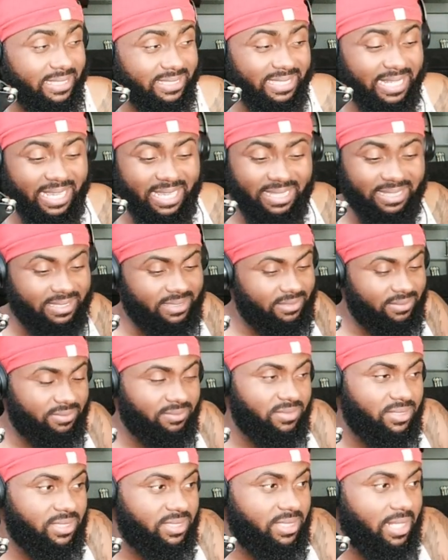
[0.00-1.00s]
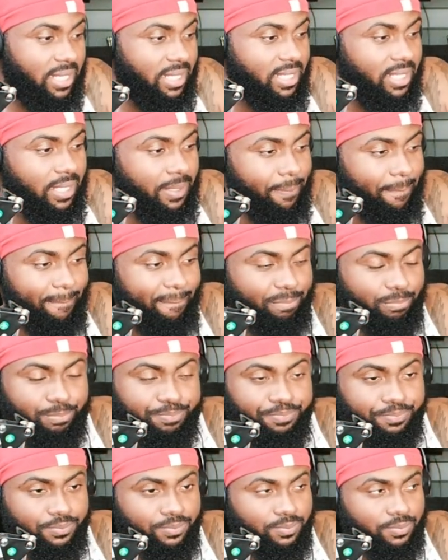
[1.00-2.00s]
It's like selling
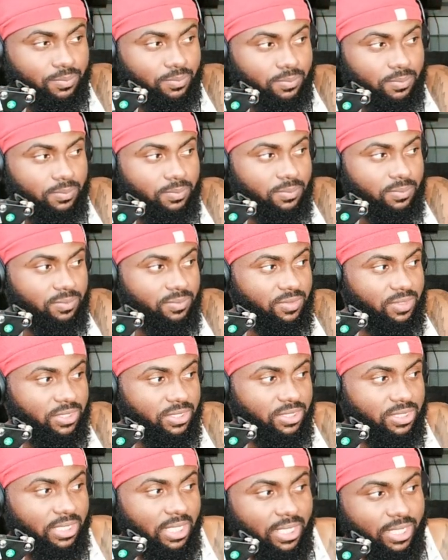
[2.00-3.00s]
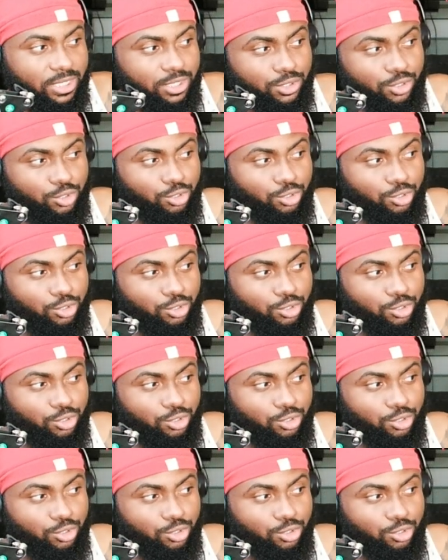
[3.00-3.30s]
selling